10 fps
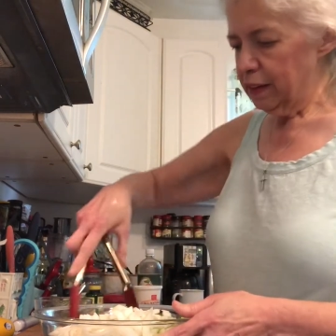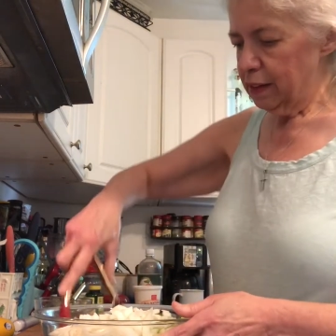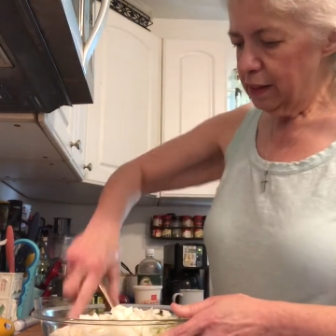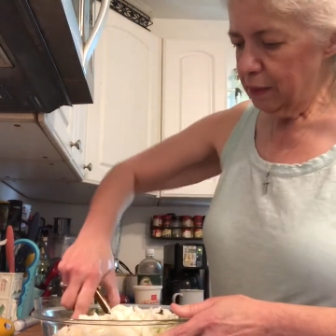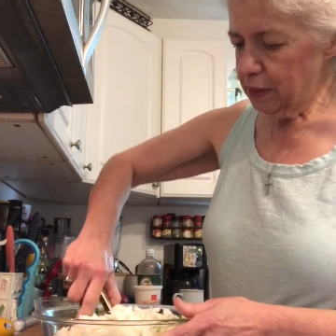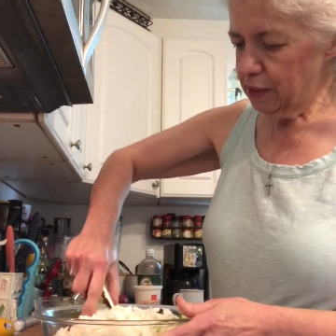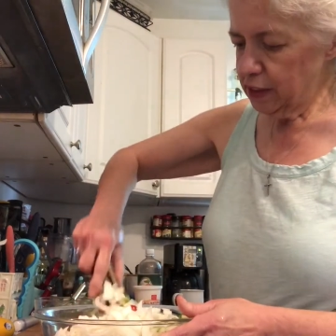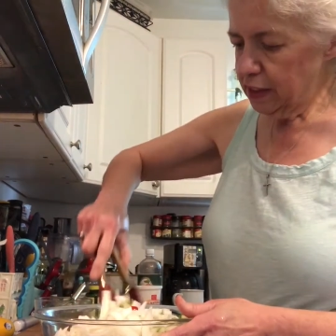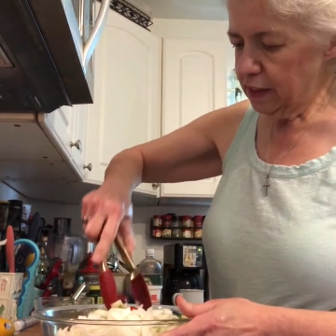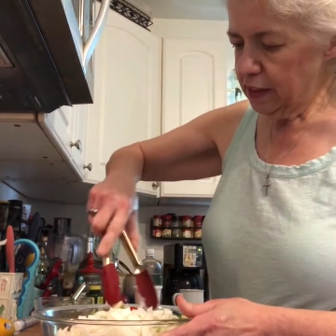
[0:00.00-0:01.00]
So I'm just
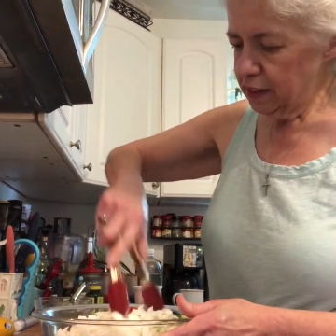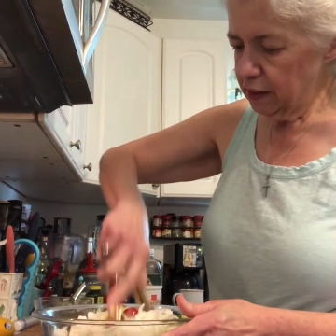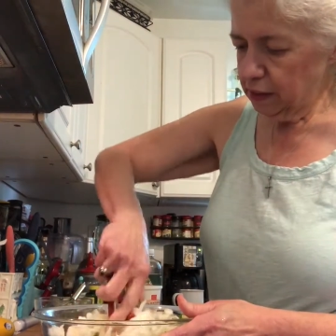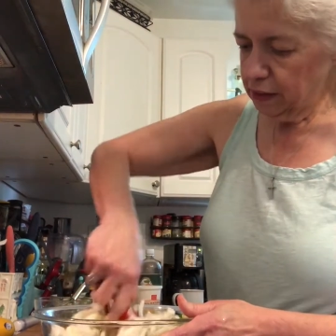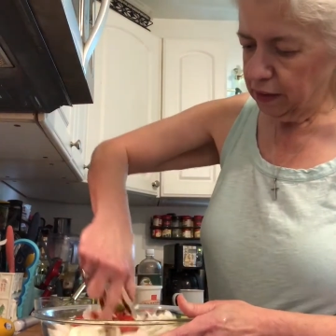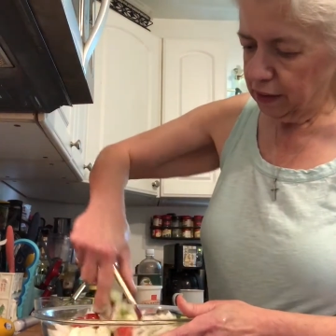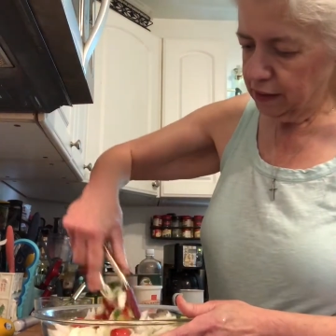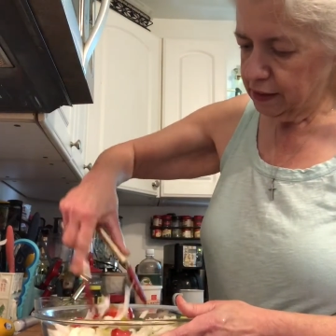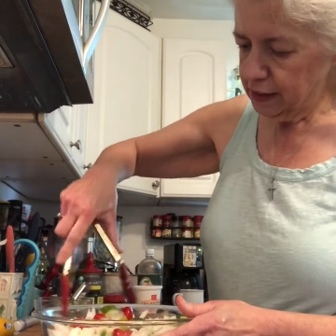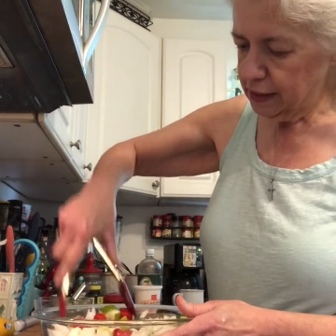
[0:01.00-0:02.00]
going to give these a little
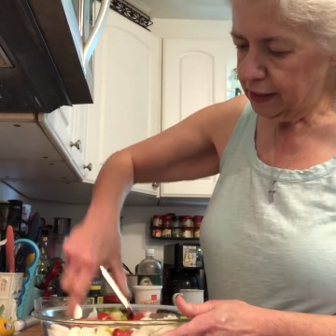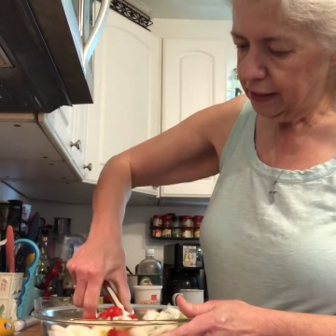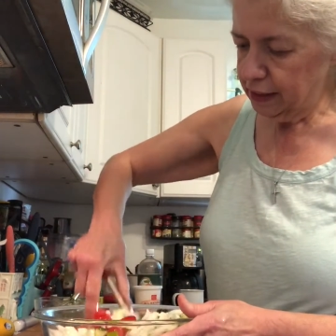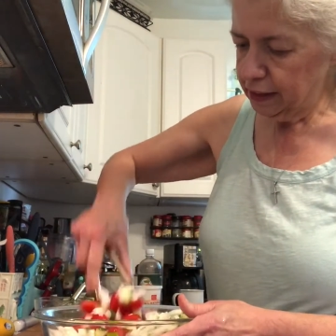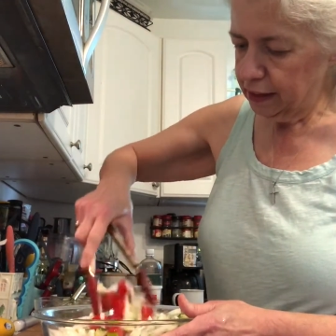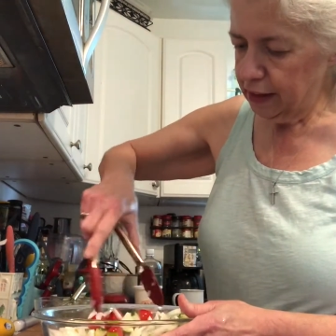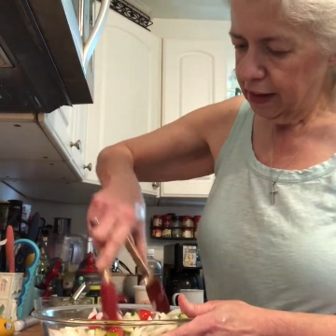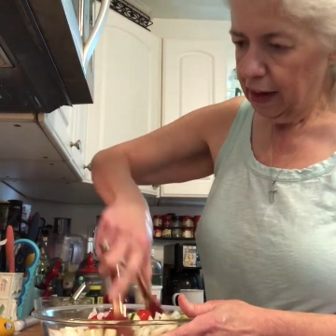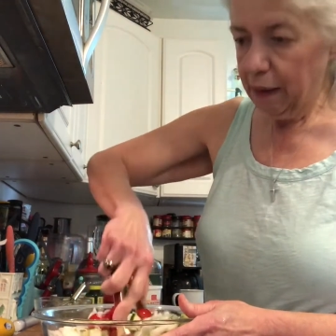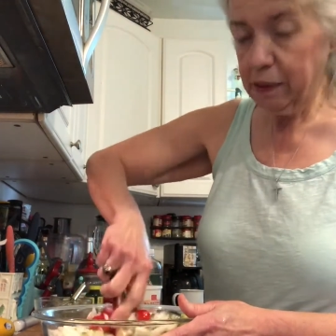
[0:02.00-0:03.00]
toss in here.
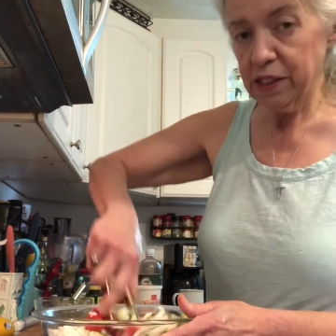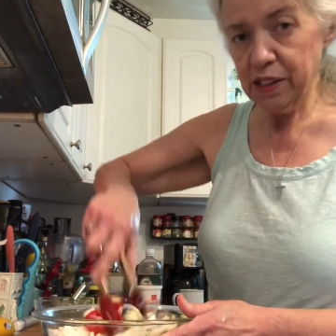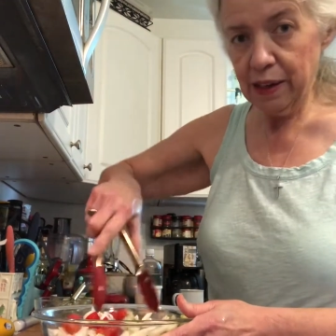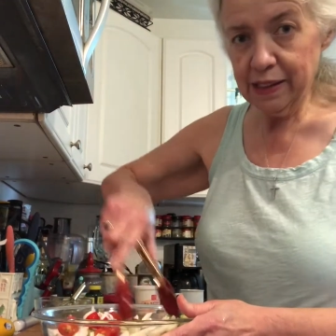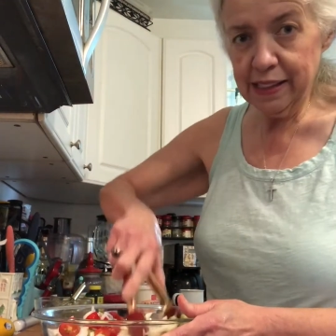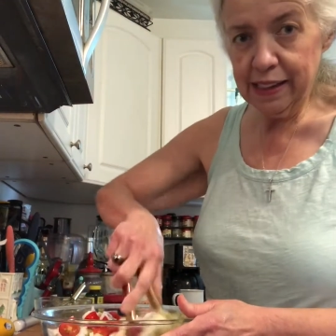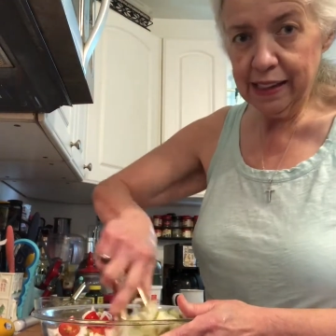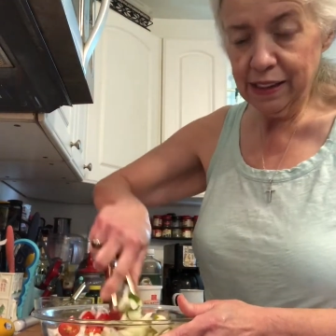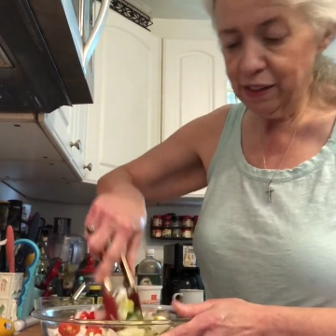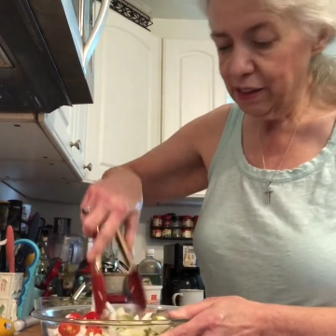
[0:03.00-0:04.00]
I'm going to toss it
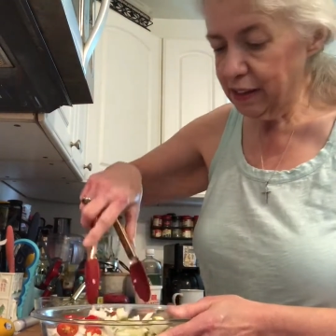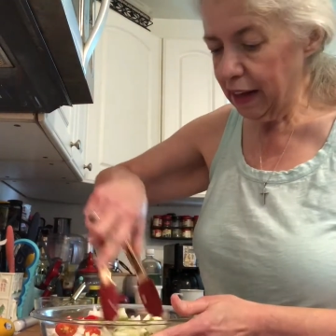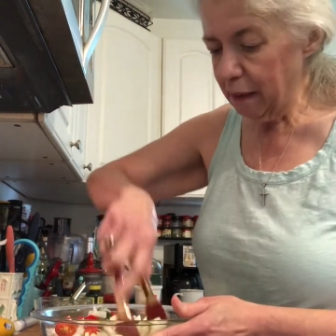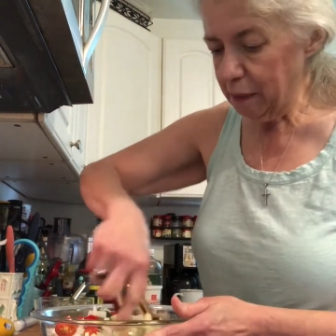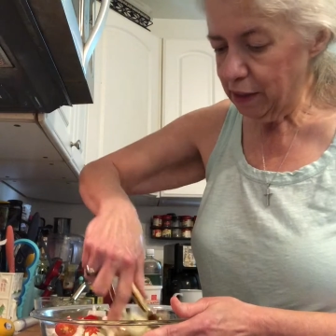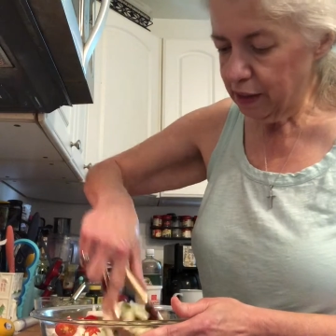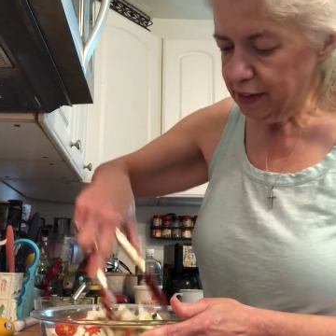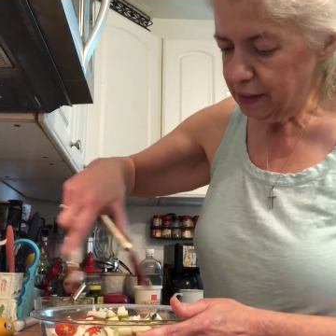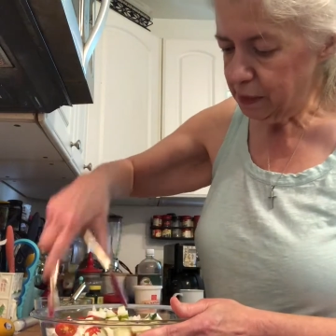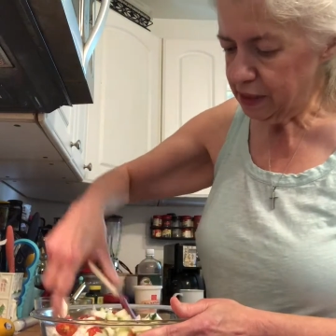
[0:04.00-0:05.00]
again as soon as I have my
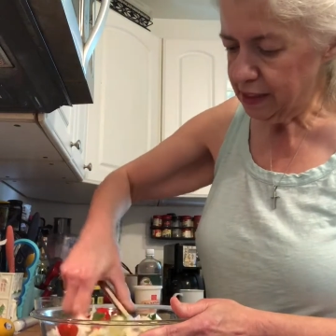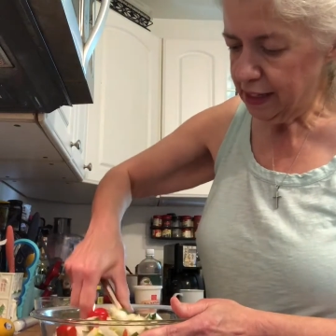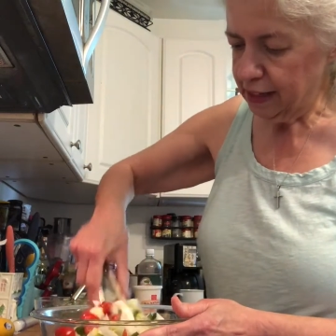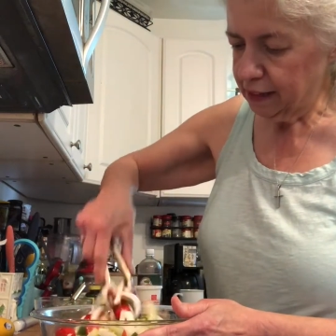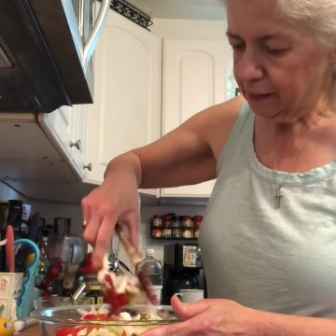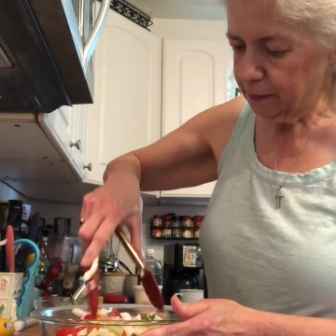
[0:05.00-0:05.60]
dressing put together.